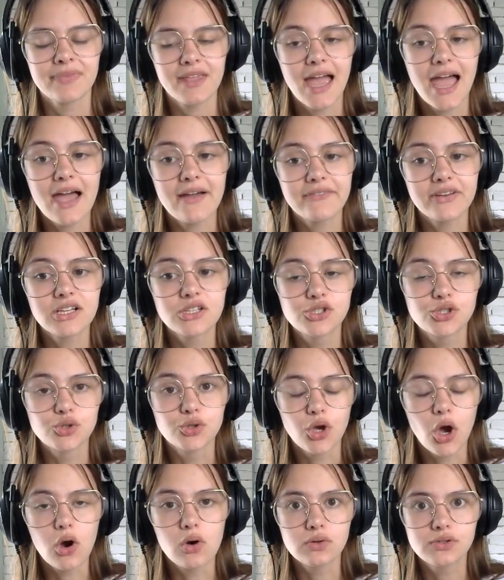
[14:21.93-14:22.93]
having to
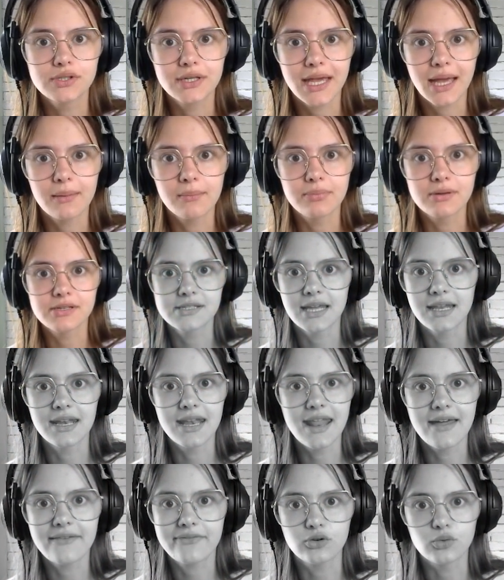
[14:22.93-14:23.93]
go to campus and
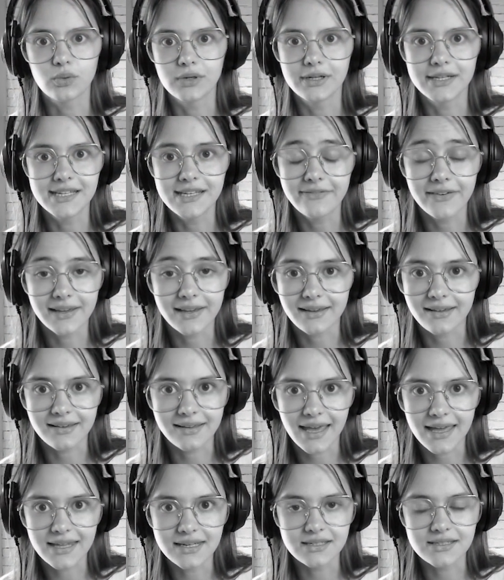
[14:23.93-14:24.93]
never leaving
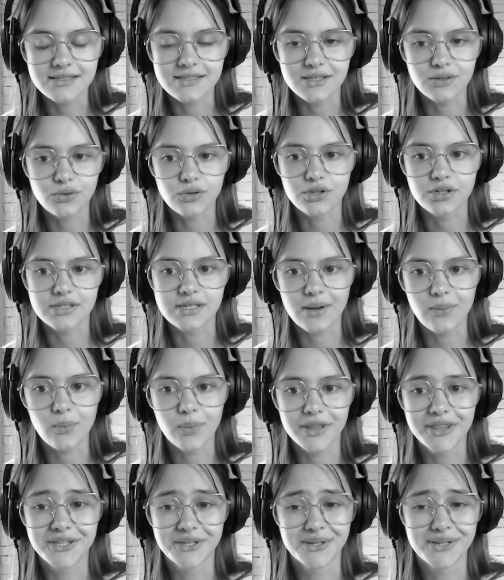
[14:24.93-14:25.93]
again until you're done with your